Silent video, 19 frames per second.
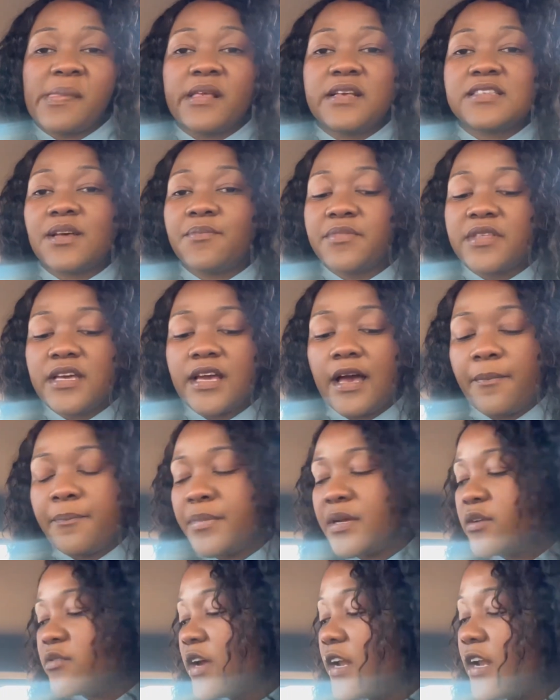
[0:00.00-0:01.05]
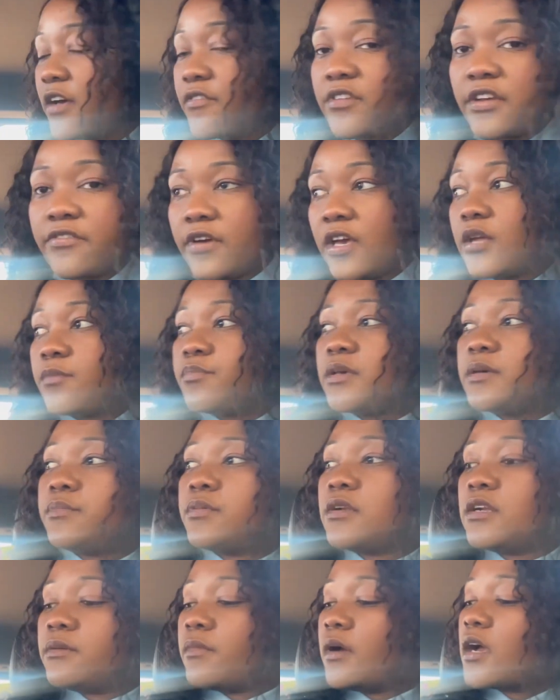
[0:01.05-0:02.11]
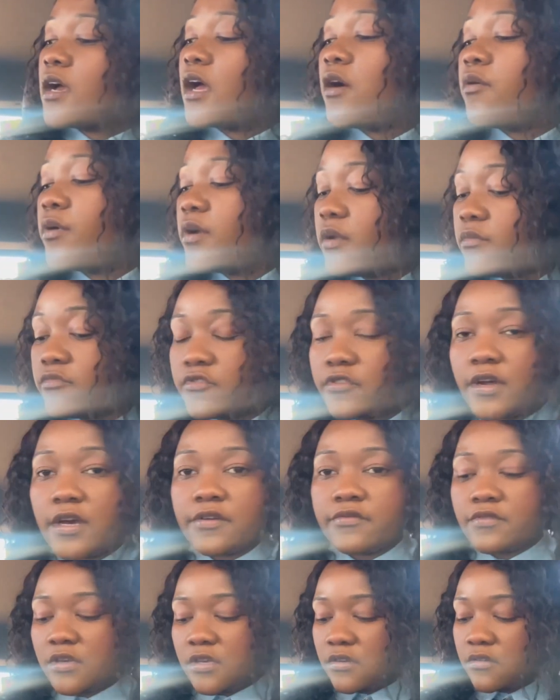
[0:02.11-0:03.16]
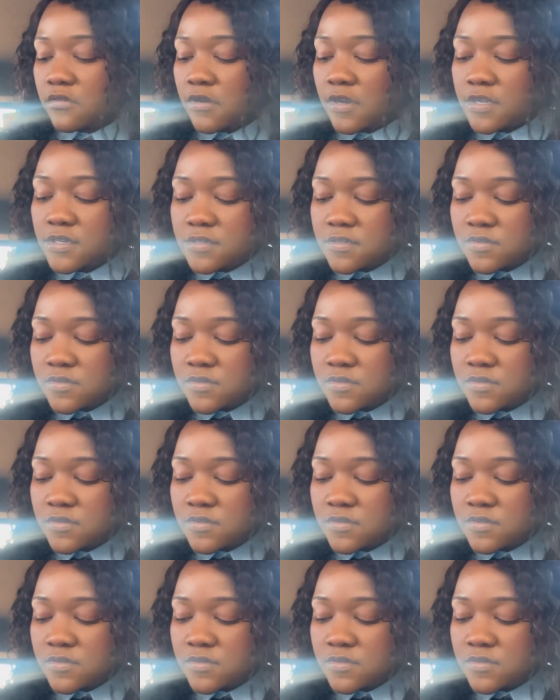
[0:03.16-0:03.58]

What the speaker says: Something happened, right? I've never had people in my car when I'm driving, right?